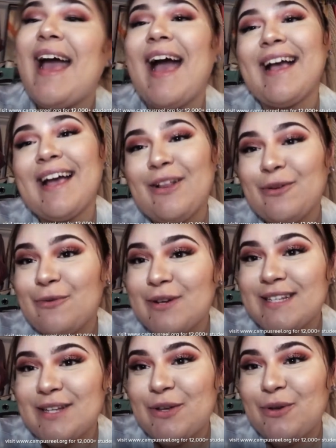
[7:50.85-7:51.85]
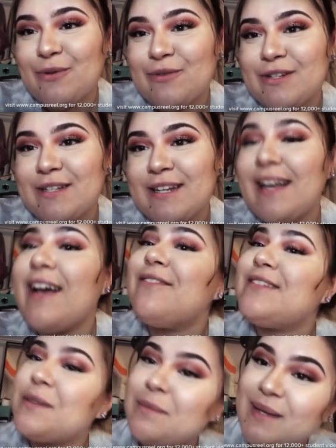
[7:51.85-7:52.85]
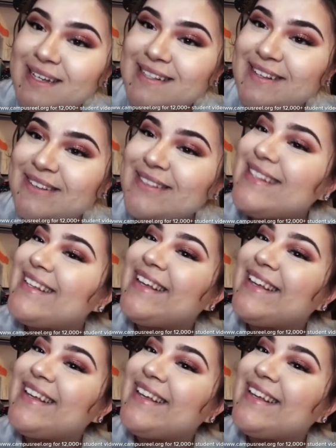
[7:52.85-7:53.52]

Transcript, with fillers: at California State University of Dominguez Hills.